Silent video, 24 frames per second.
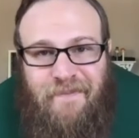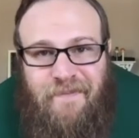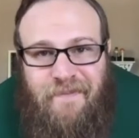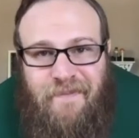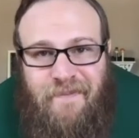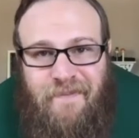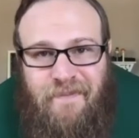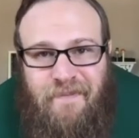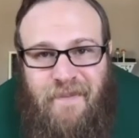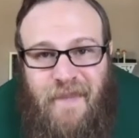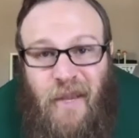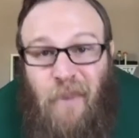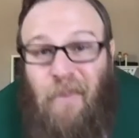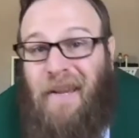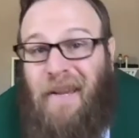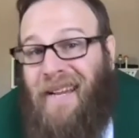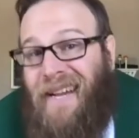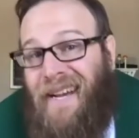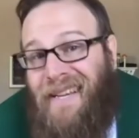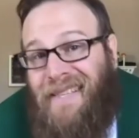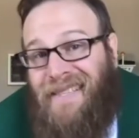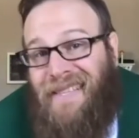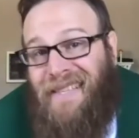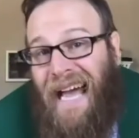Yet
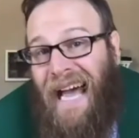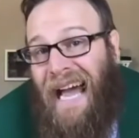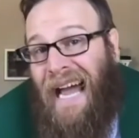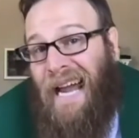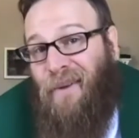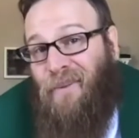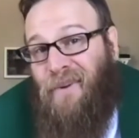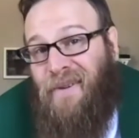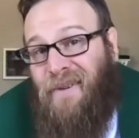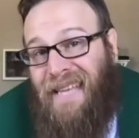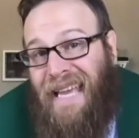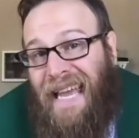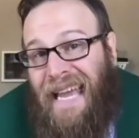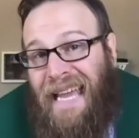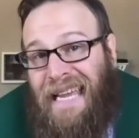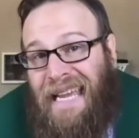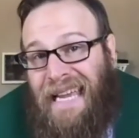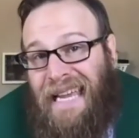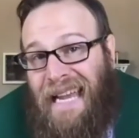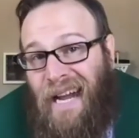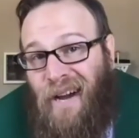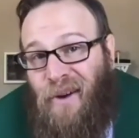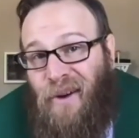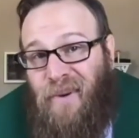because I was hanging
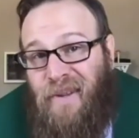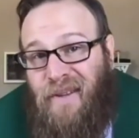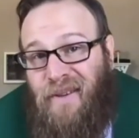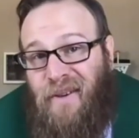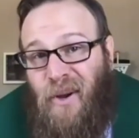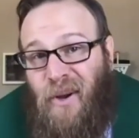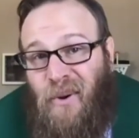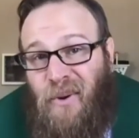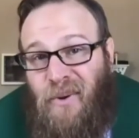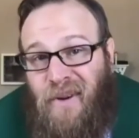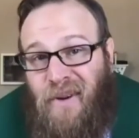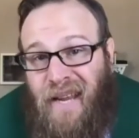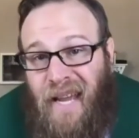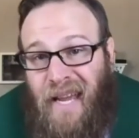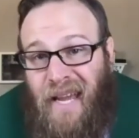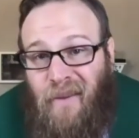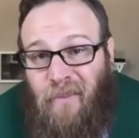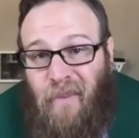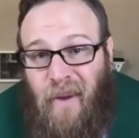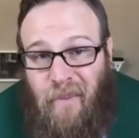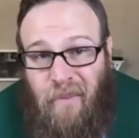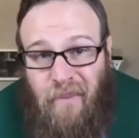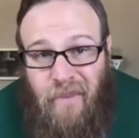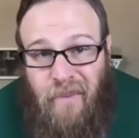out with known gang
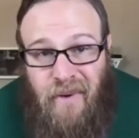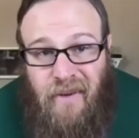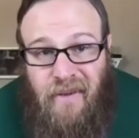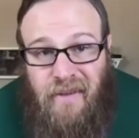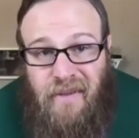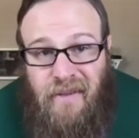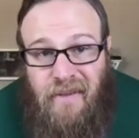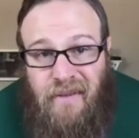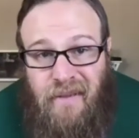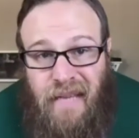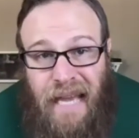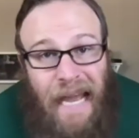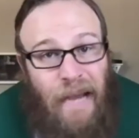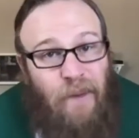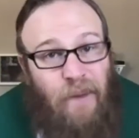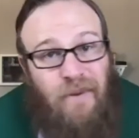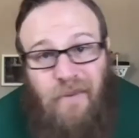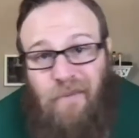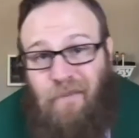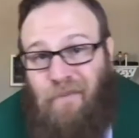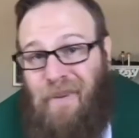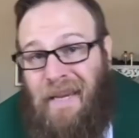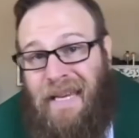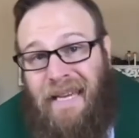members, I was
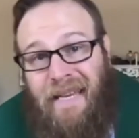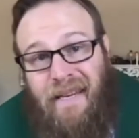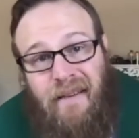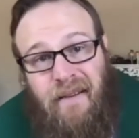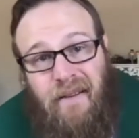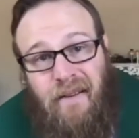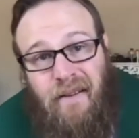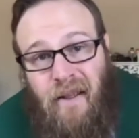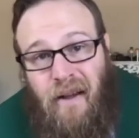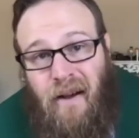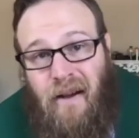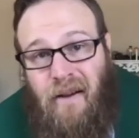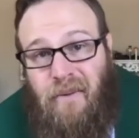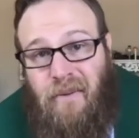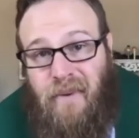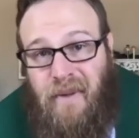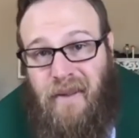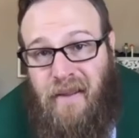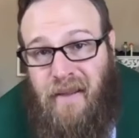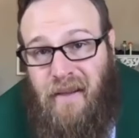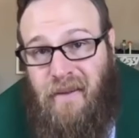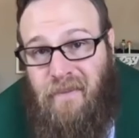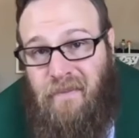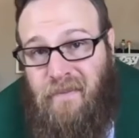beaten along with
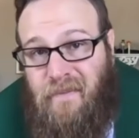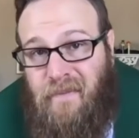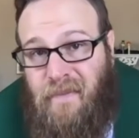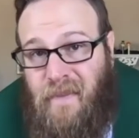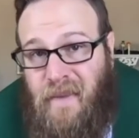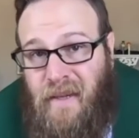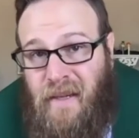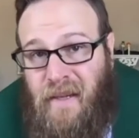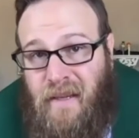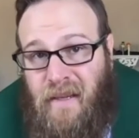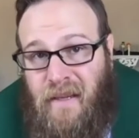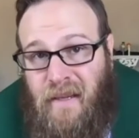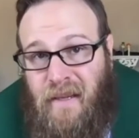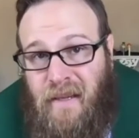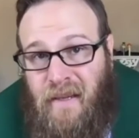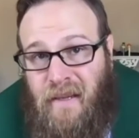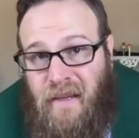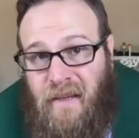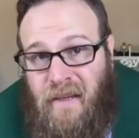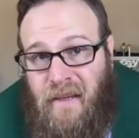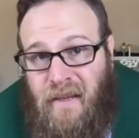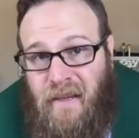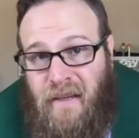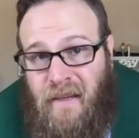them.
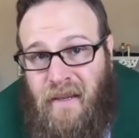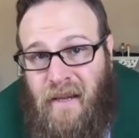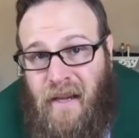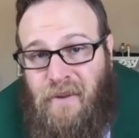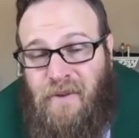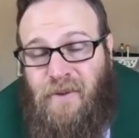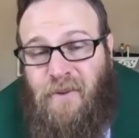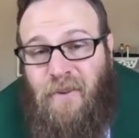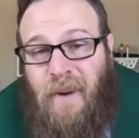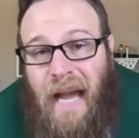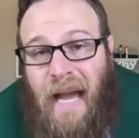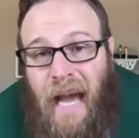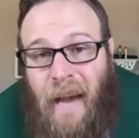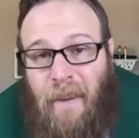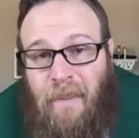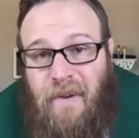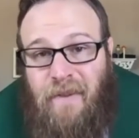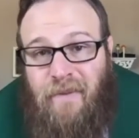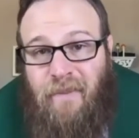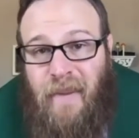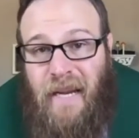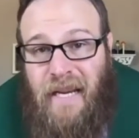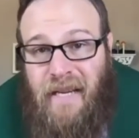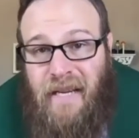I was robbed of
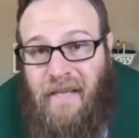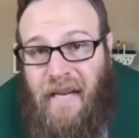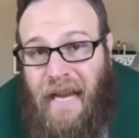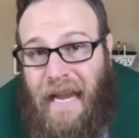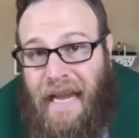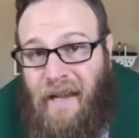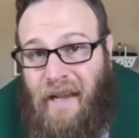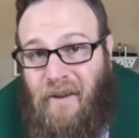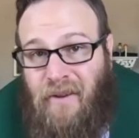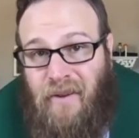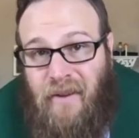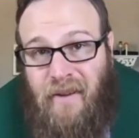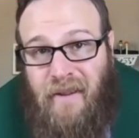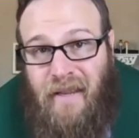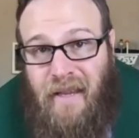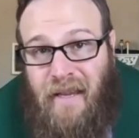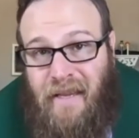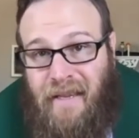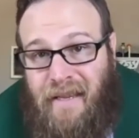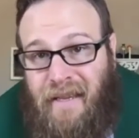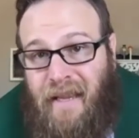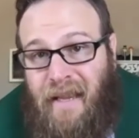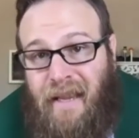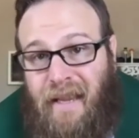my childhood that
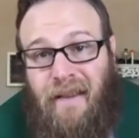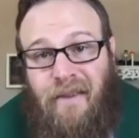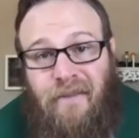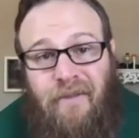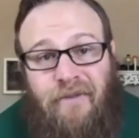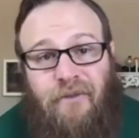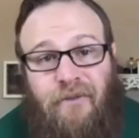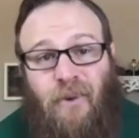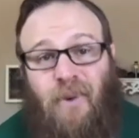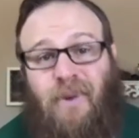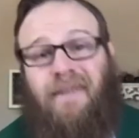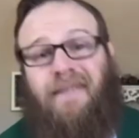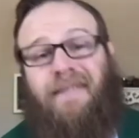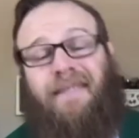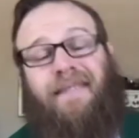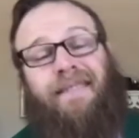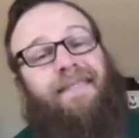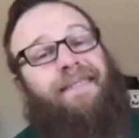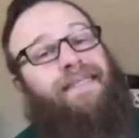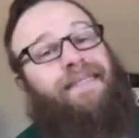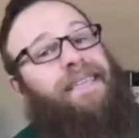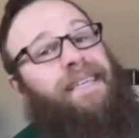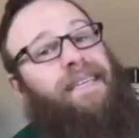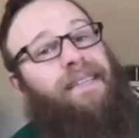day and forced to
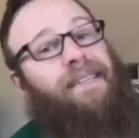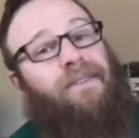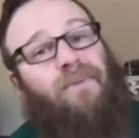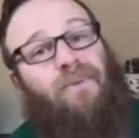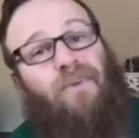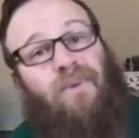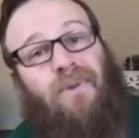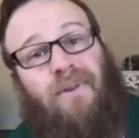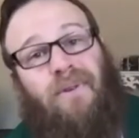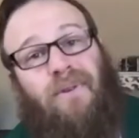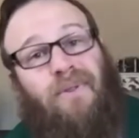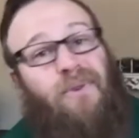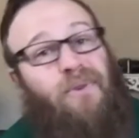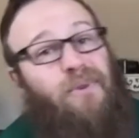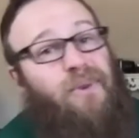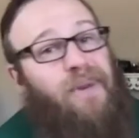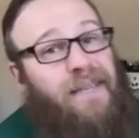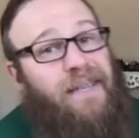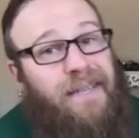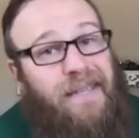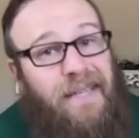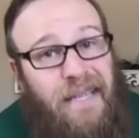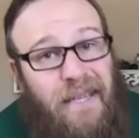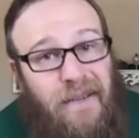see the world through a
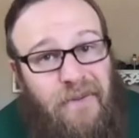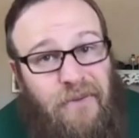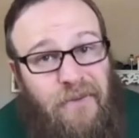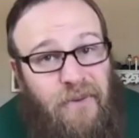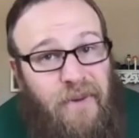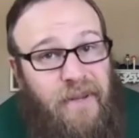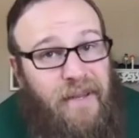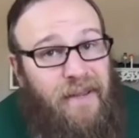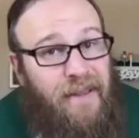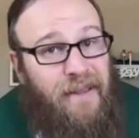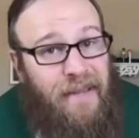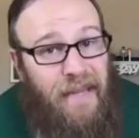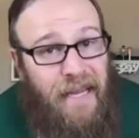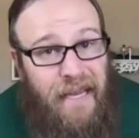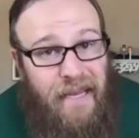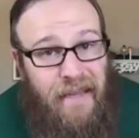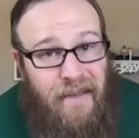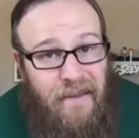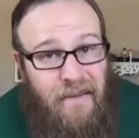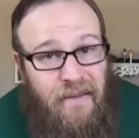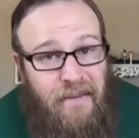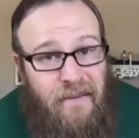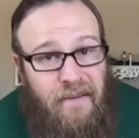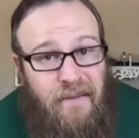different
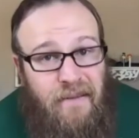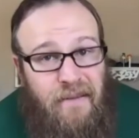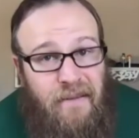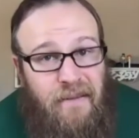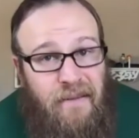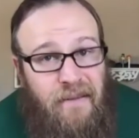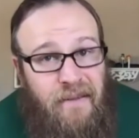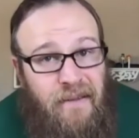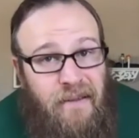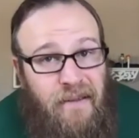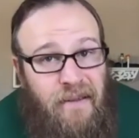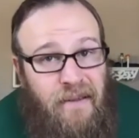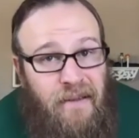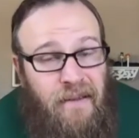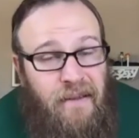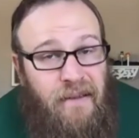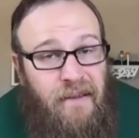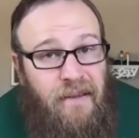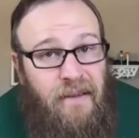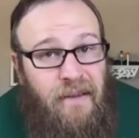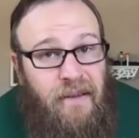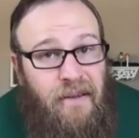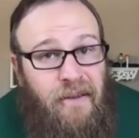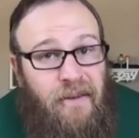lens.
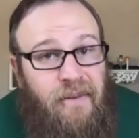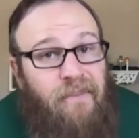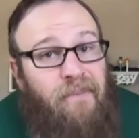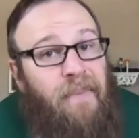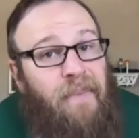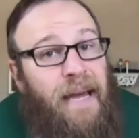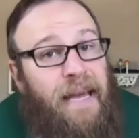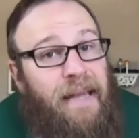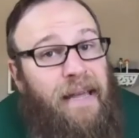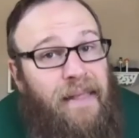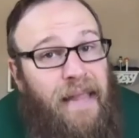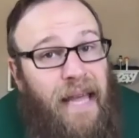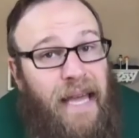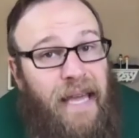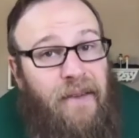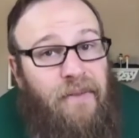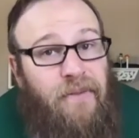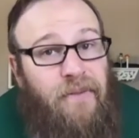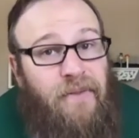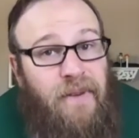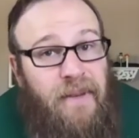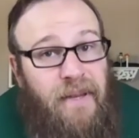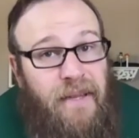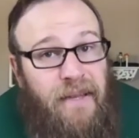My
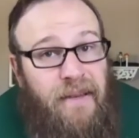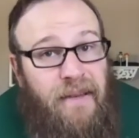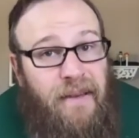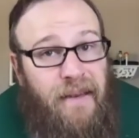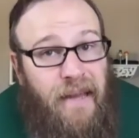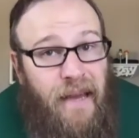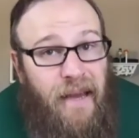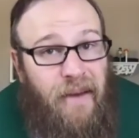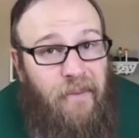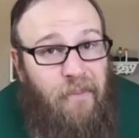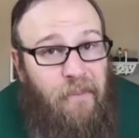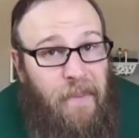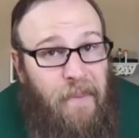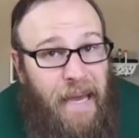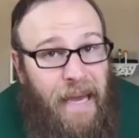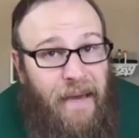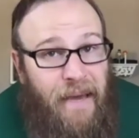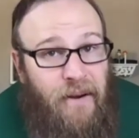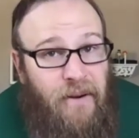life did not matter.